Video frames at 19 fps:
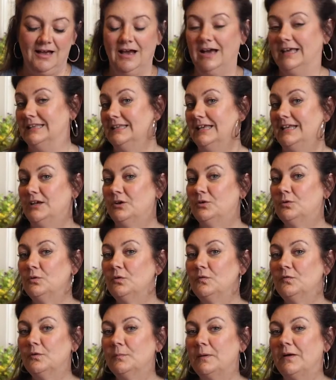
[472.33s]
I let it
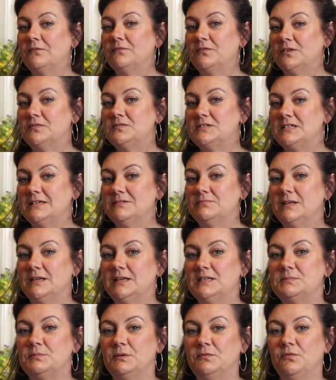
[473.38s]
cool for about 15
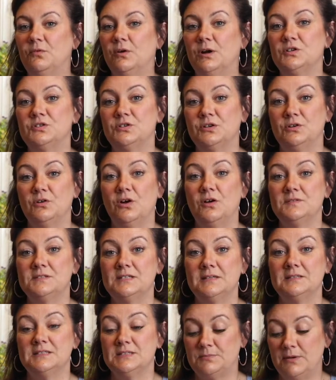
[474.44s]
minutes before I took an
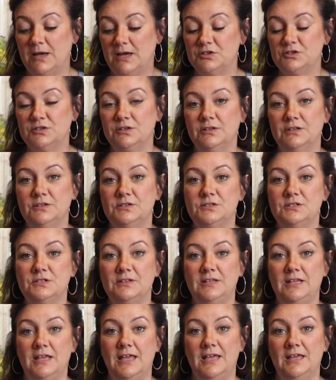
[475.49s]
offset spatula to
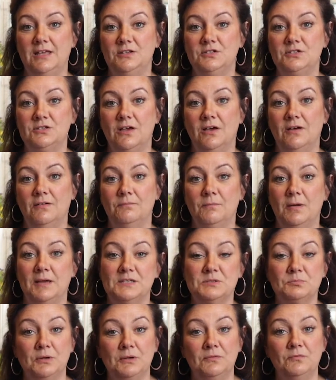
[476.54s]
the edge of my
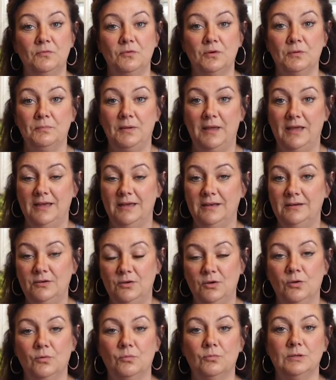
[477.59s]
springform pan,
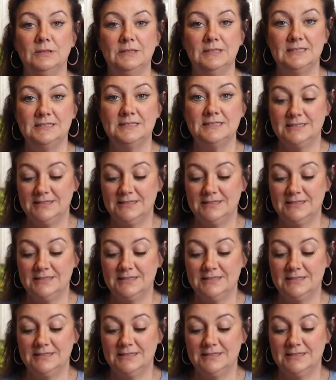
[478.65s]
released